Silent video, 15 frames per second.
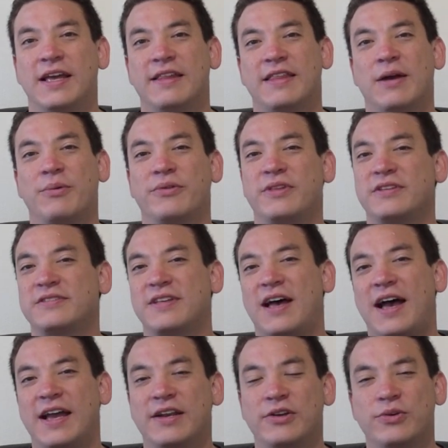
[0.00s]
that will
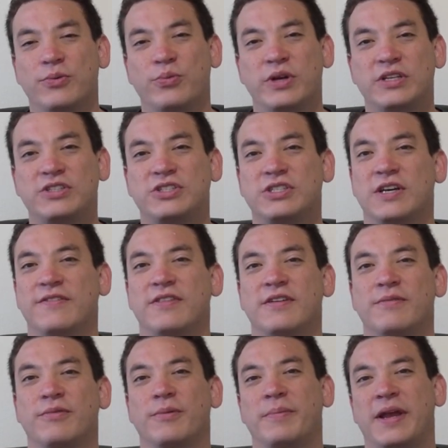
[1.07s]
decide which of
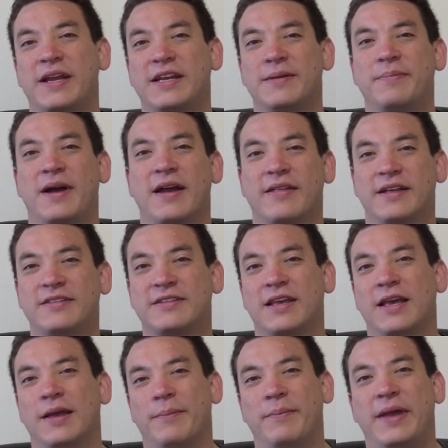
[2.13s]
the remaining pilots
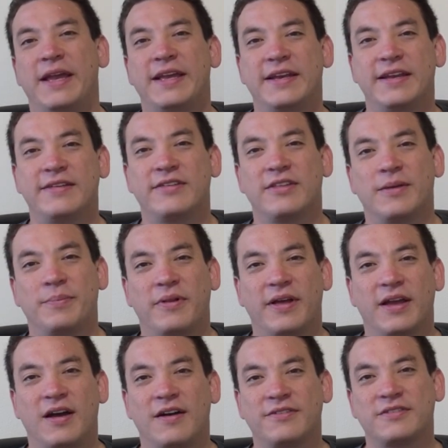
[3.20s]
make it into the
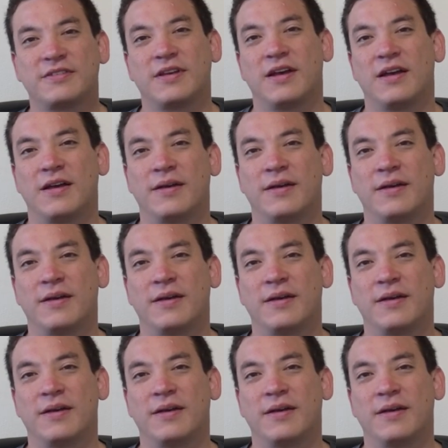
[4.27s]
playoffs.